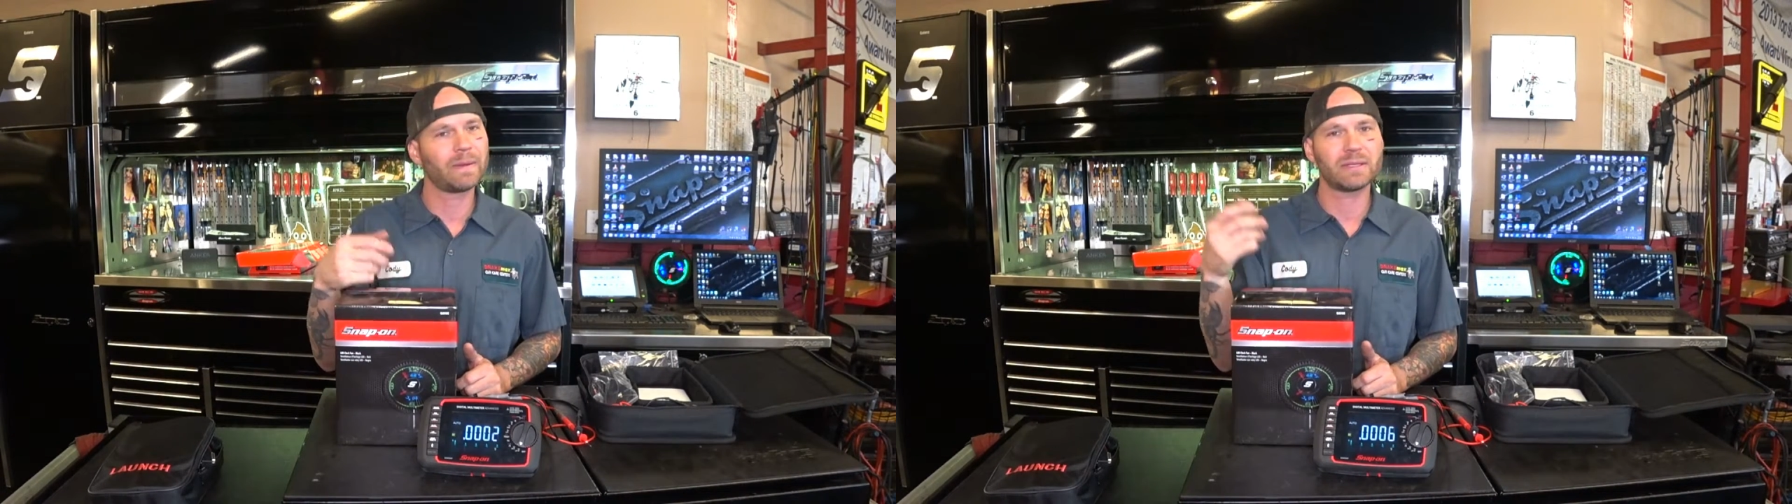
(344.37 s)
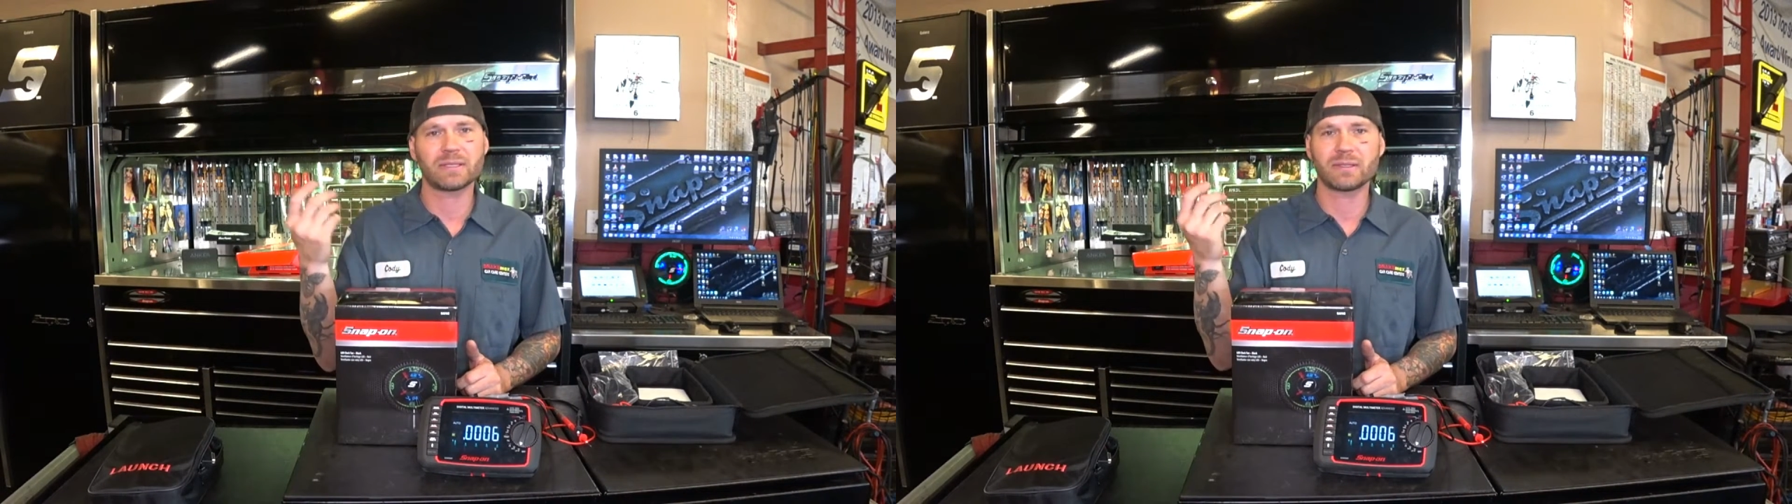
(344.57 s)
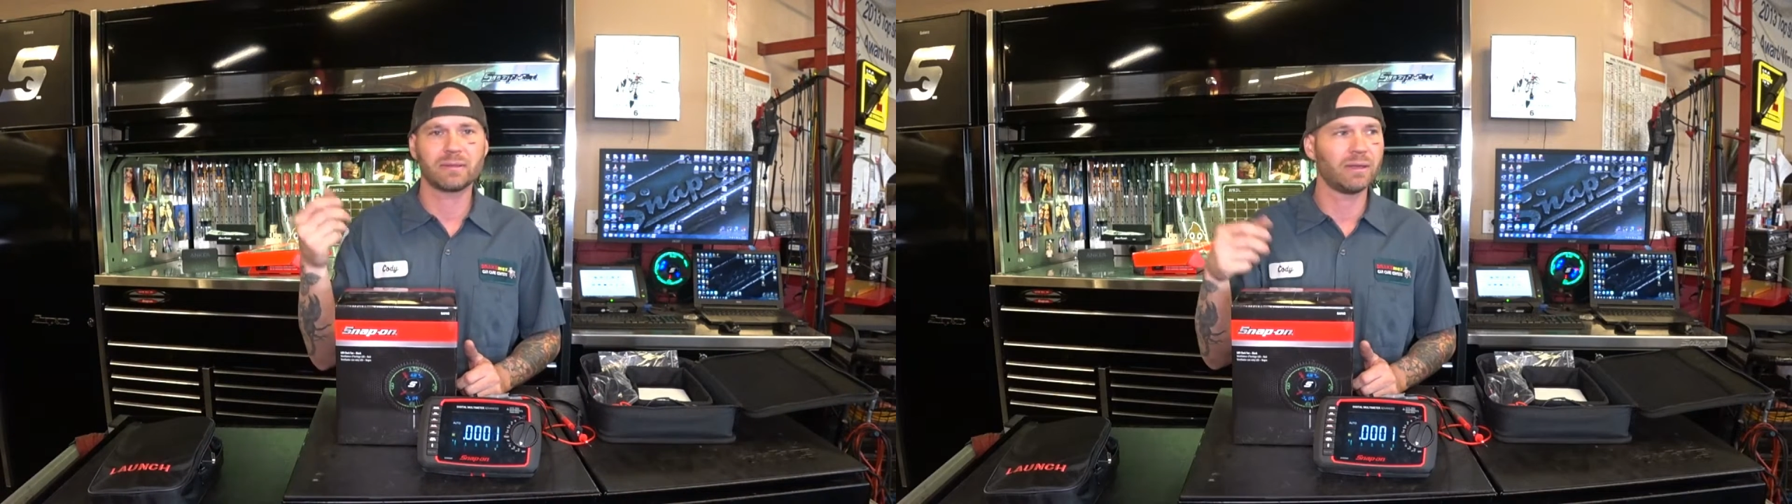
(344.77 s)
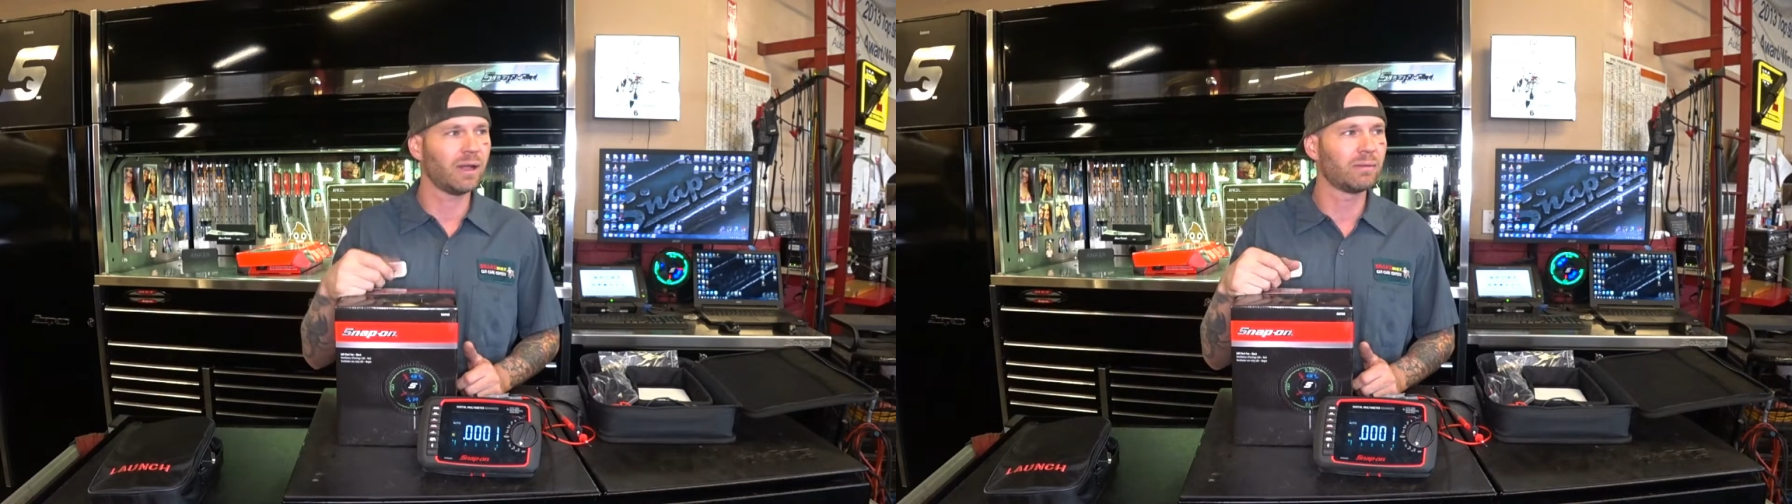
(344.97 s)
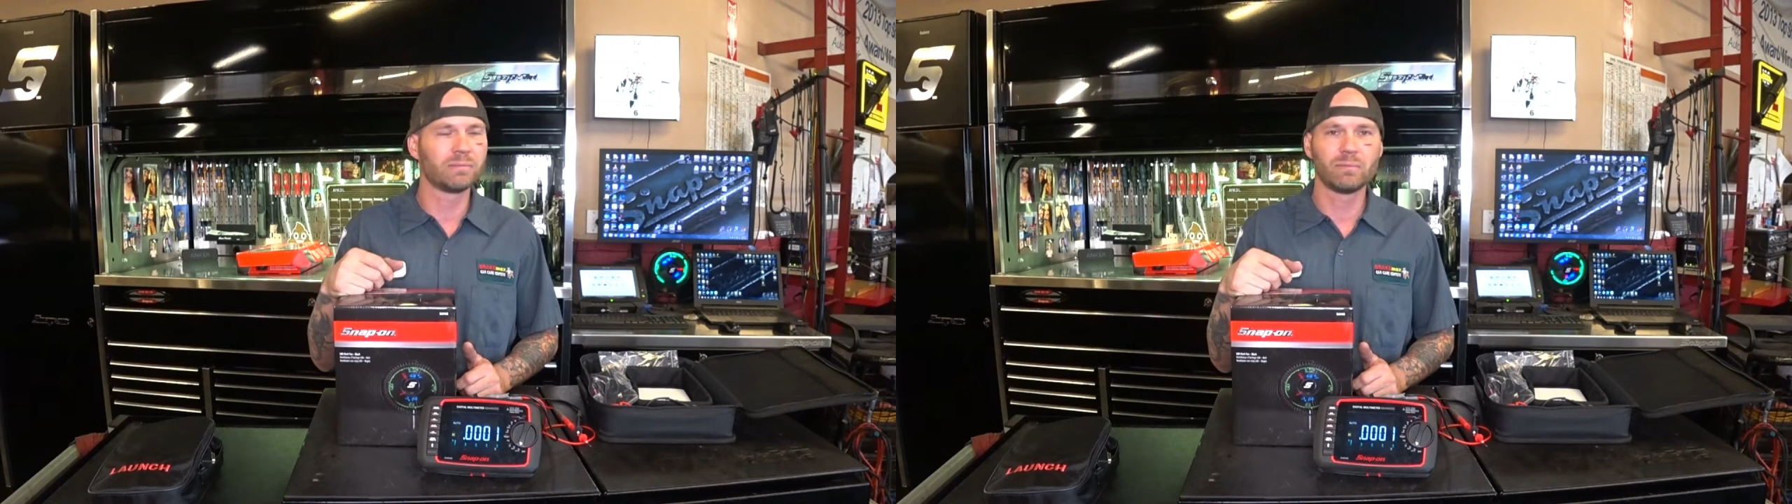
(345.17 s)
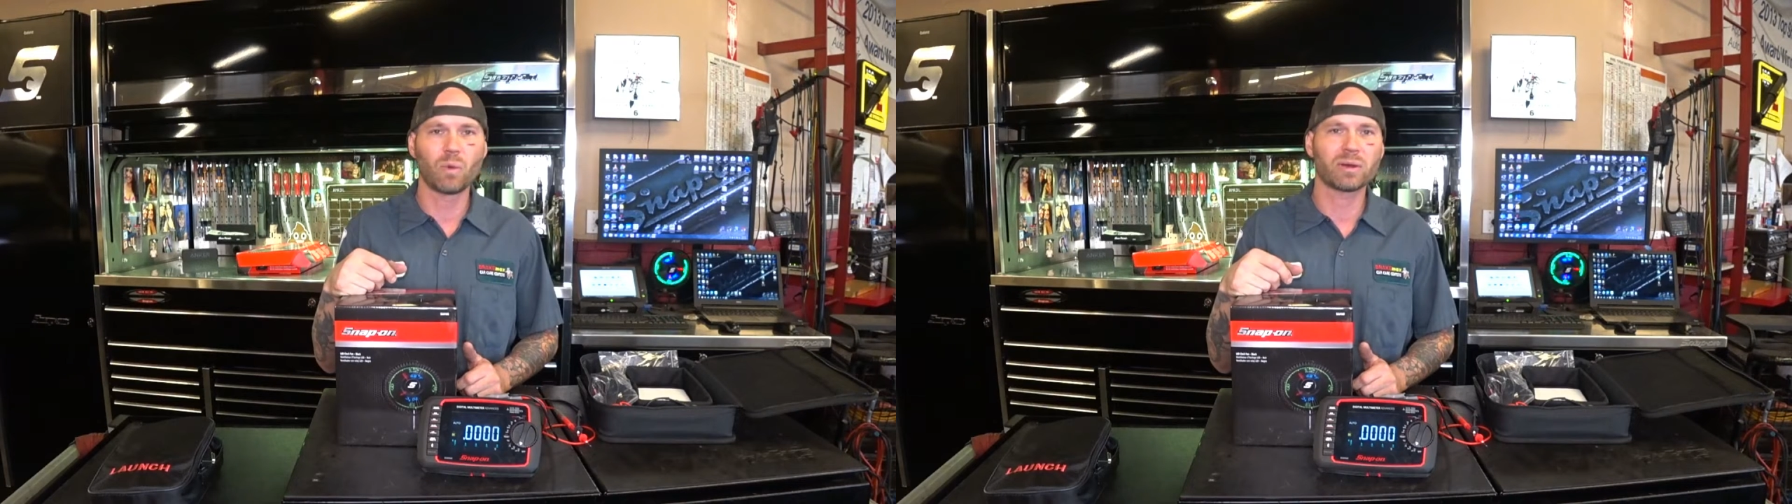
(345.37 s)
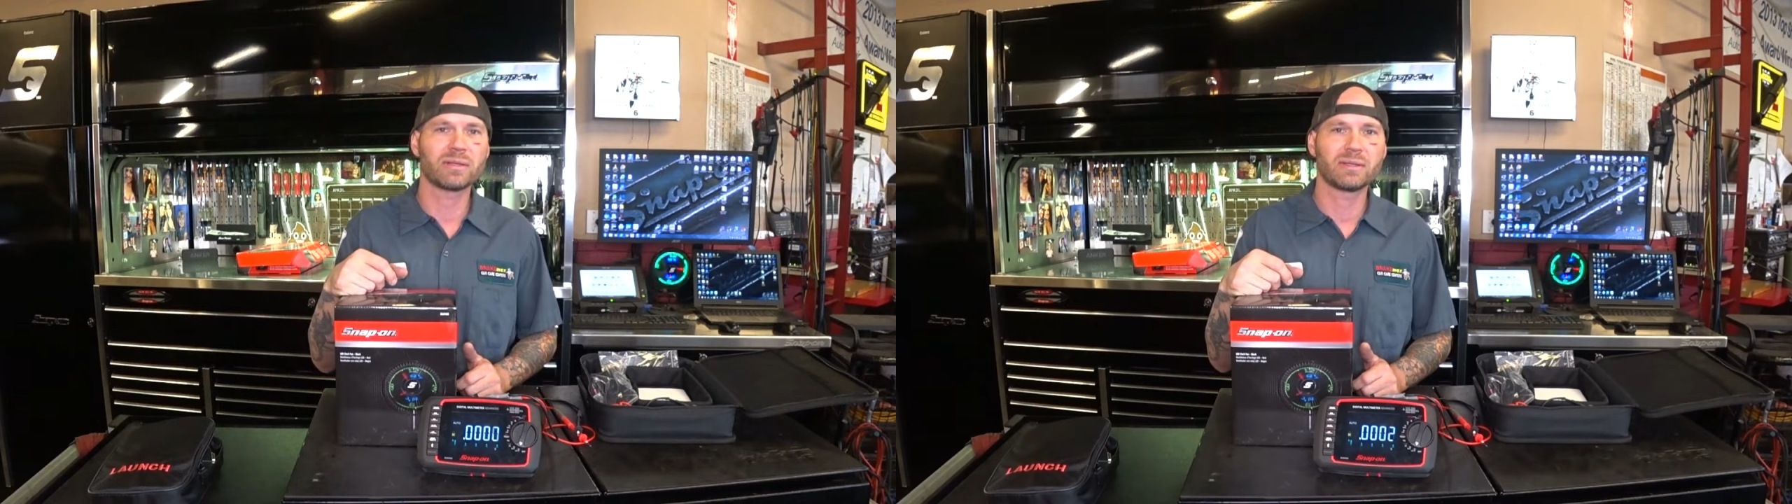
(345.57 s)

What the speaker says: Just, you know, more